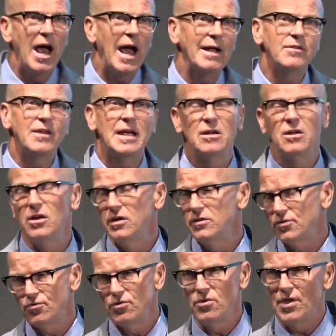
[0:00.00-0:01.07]
And they
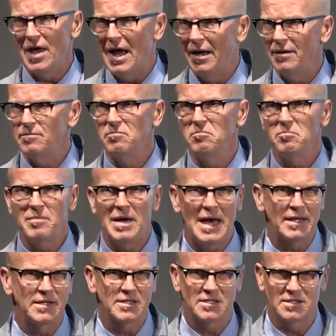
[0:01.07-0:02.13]
learnt through that
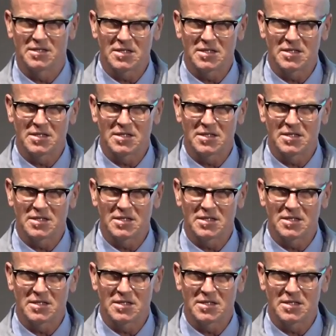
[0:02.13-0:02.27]
maths